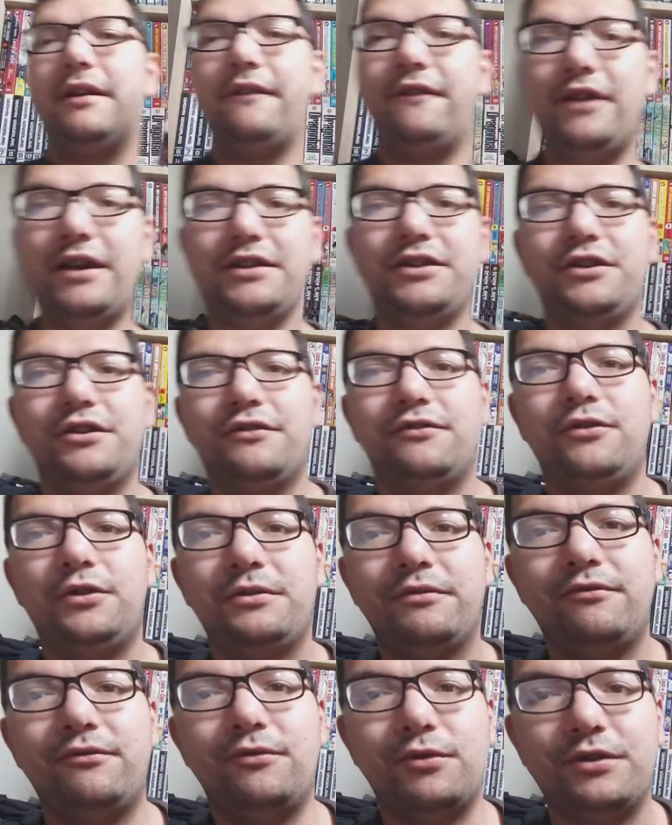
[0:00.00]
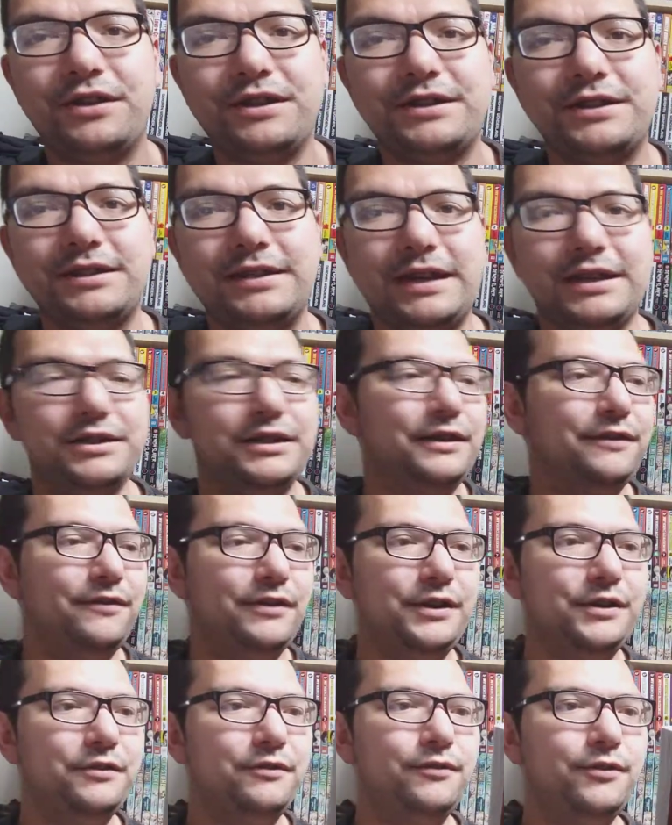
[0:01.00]
I finally got volume 4. This is actually the
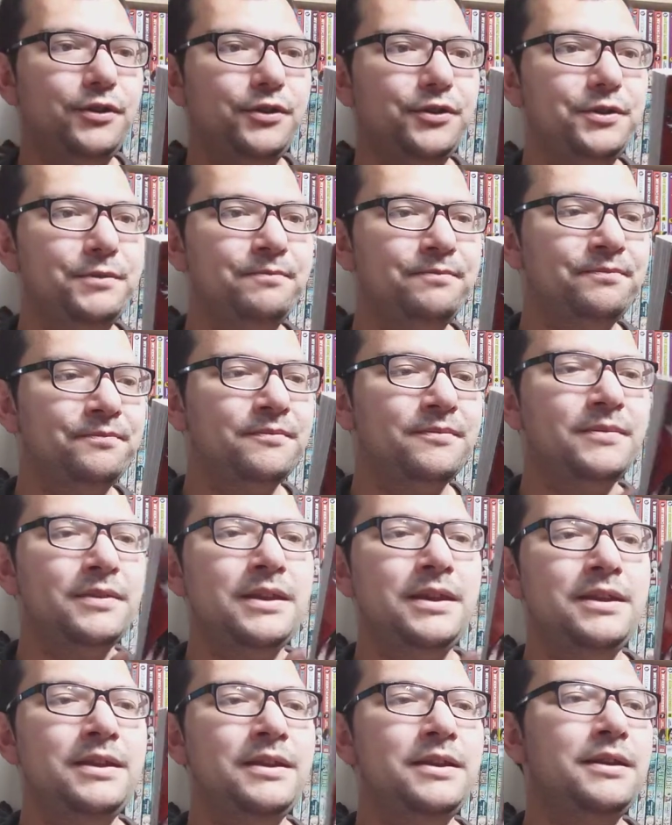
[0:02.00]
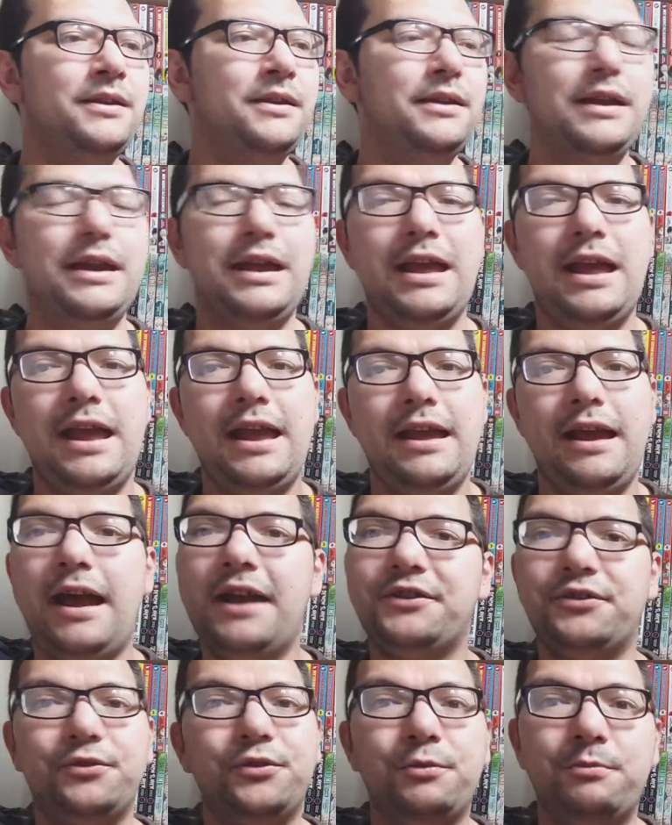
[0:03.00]
final volume. Uh,
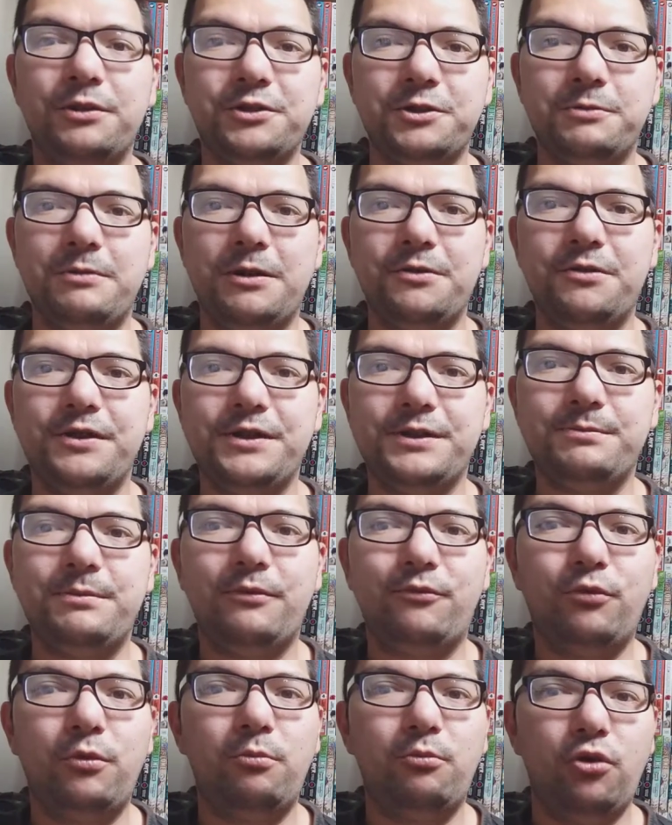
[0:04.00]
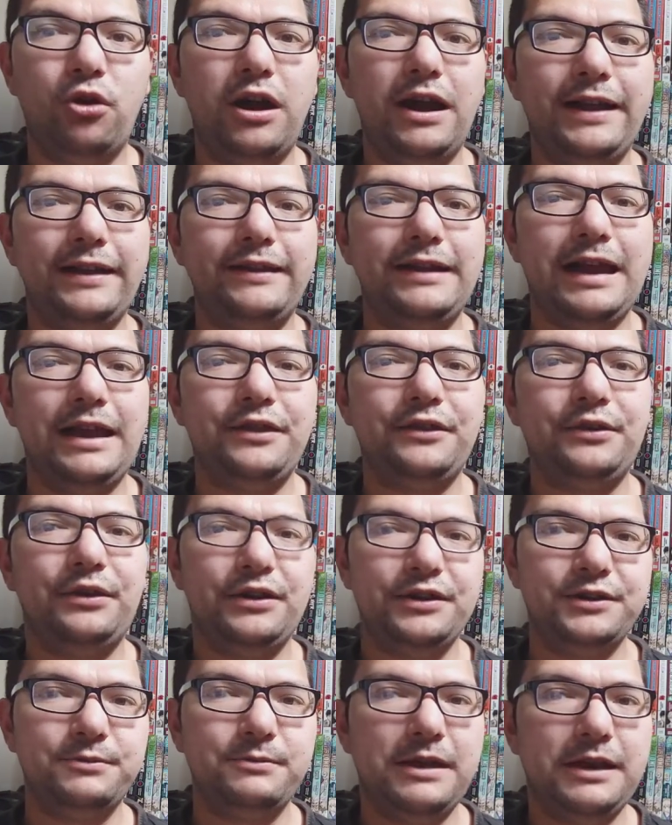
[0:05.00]
I don't know much about this, but from what I gather
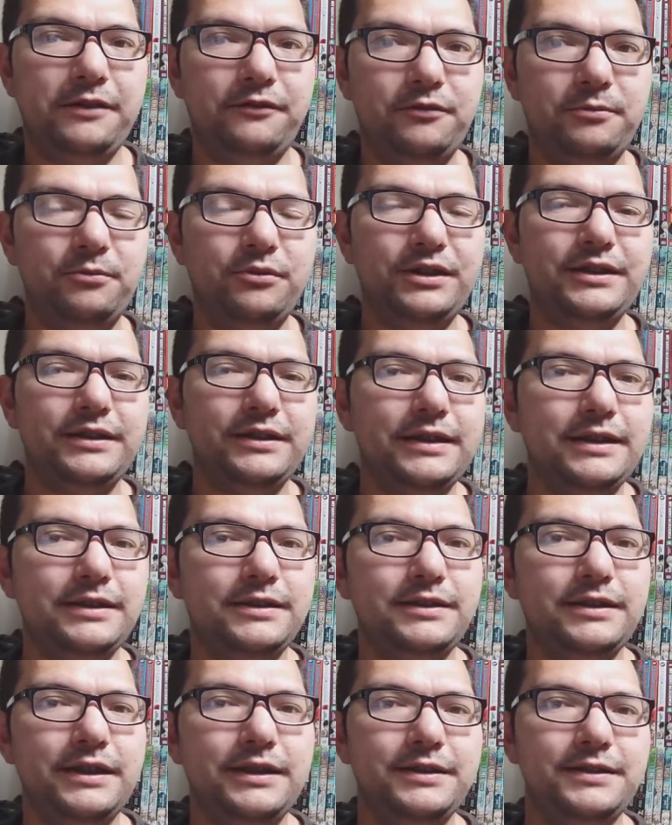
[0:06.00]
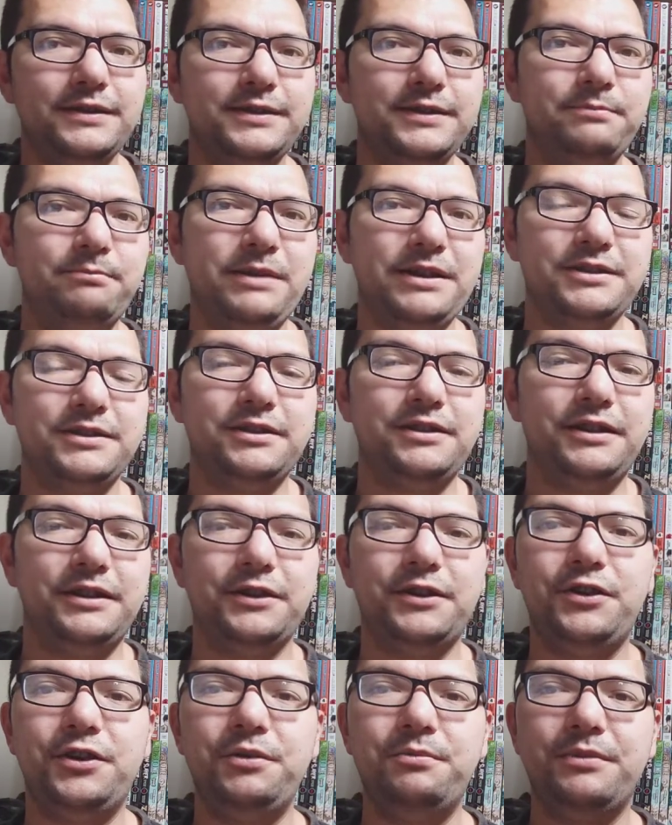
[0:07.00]
as well from reading this, it's basically
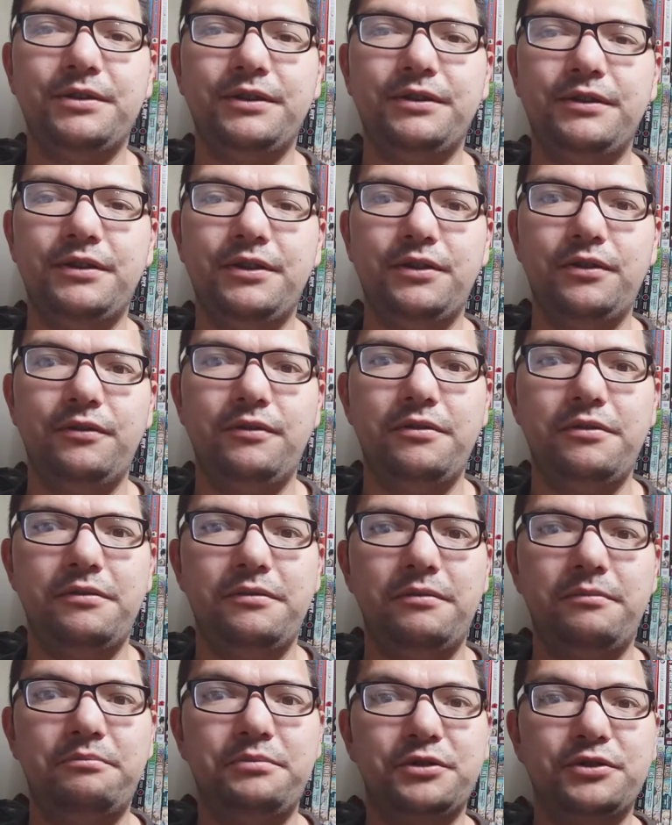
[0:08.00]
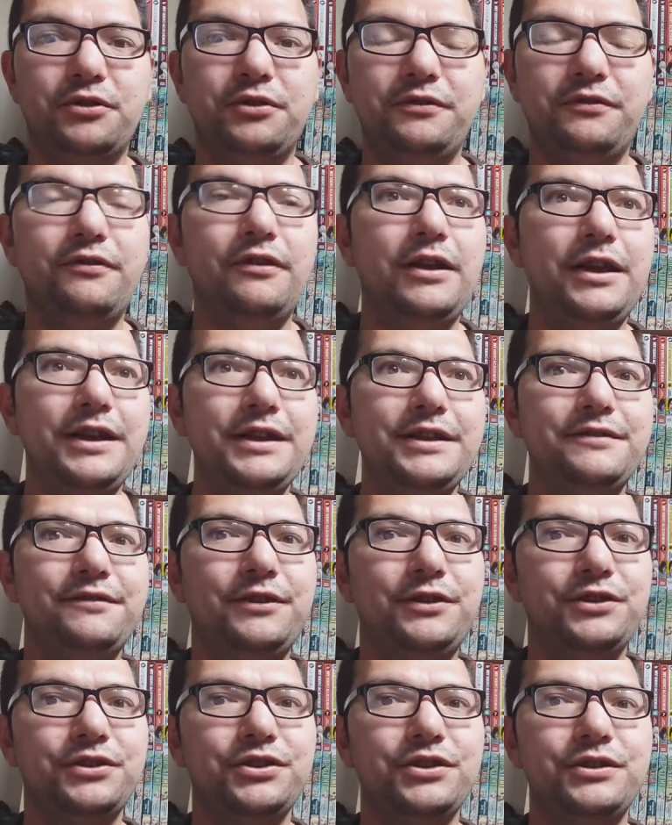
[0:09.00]
like human personified
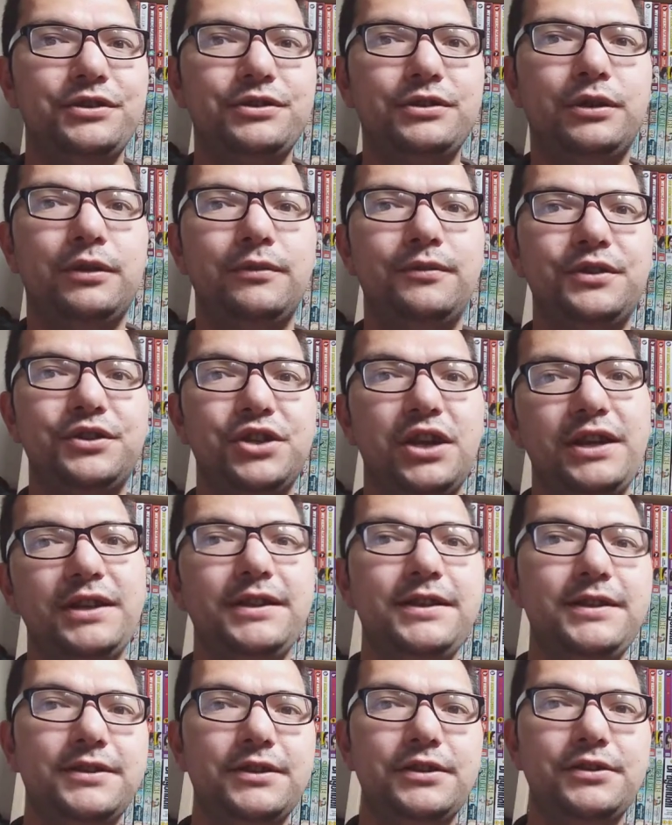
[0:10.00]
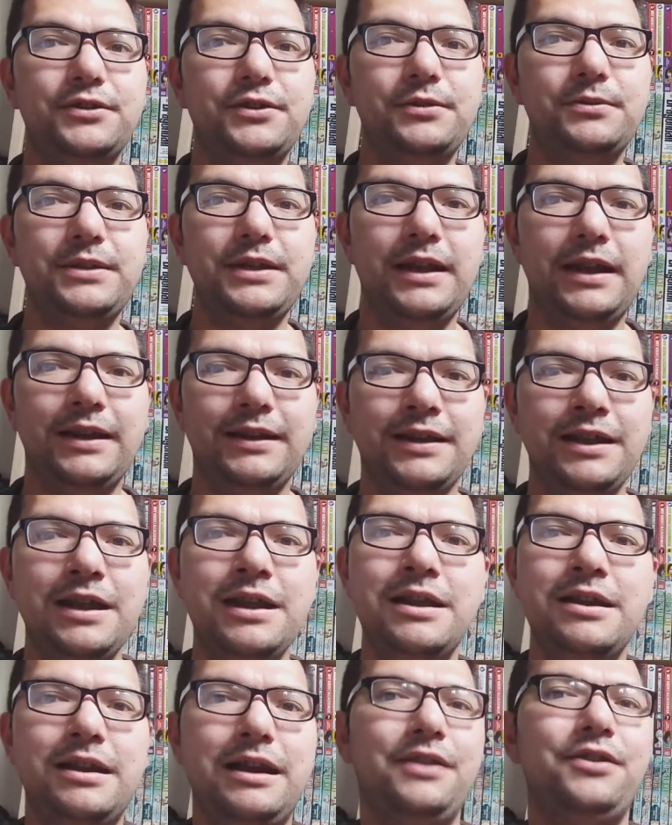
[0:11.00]
versions of the Chinese zodiac,
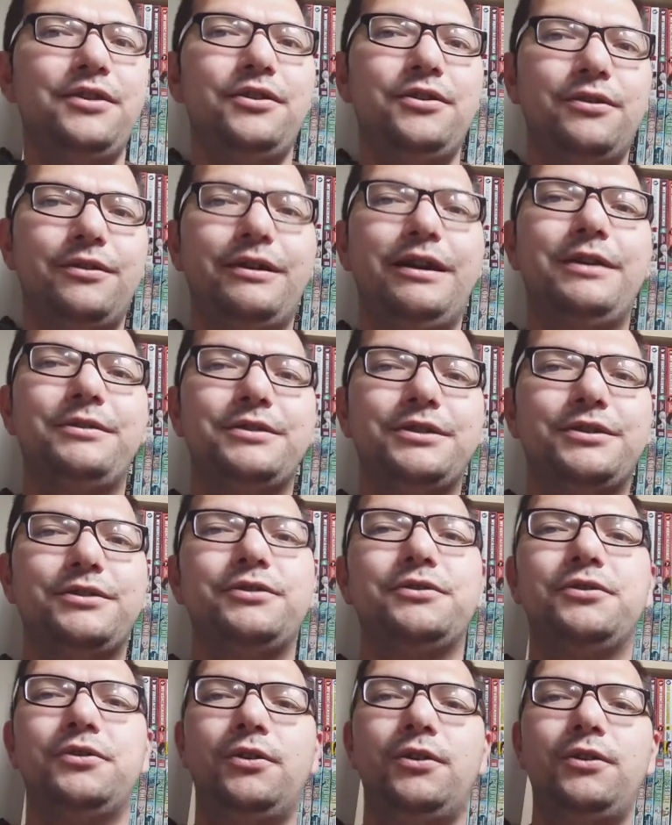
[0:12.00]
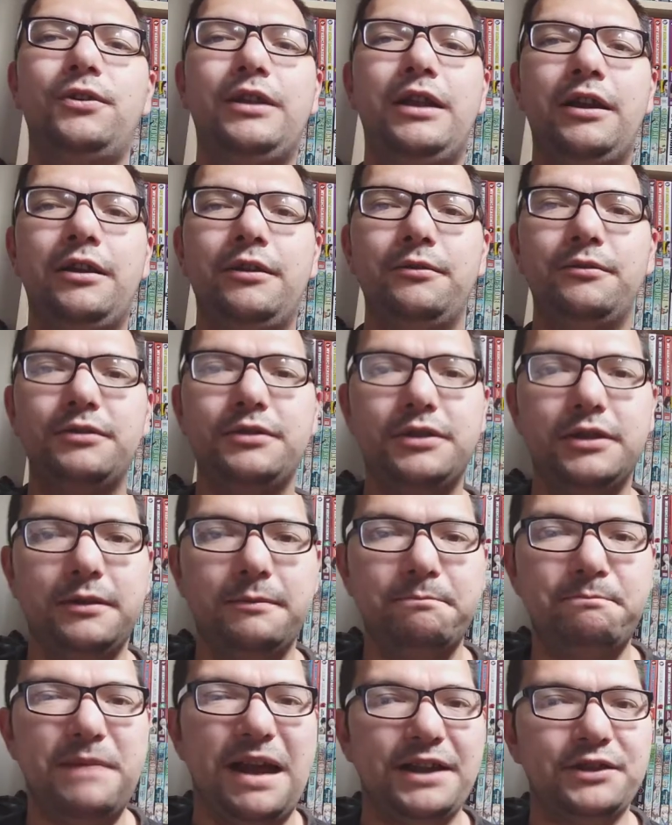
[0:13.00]
and they go out in an all-out
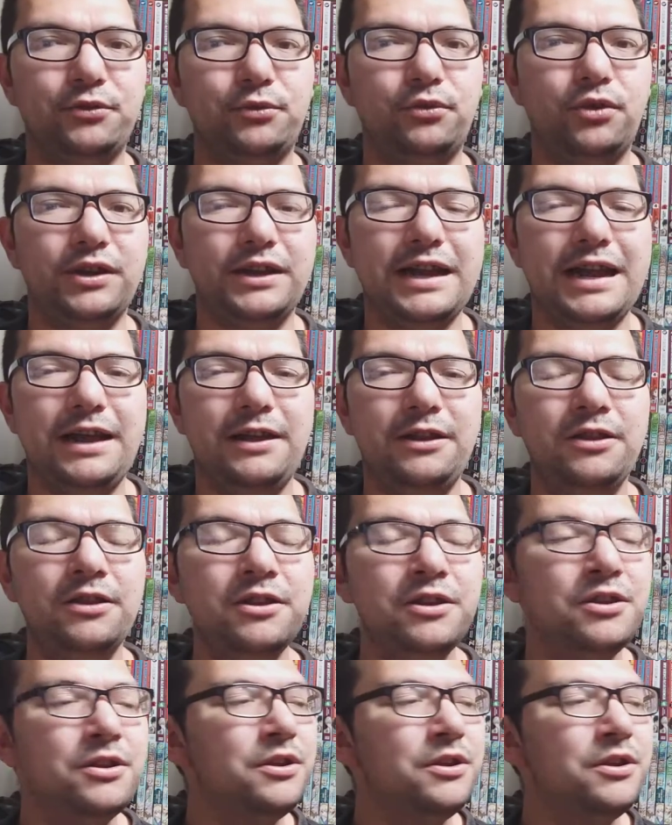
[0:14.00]
battle royale,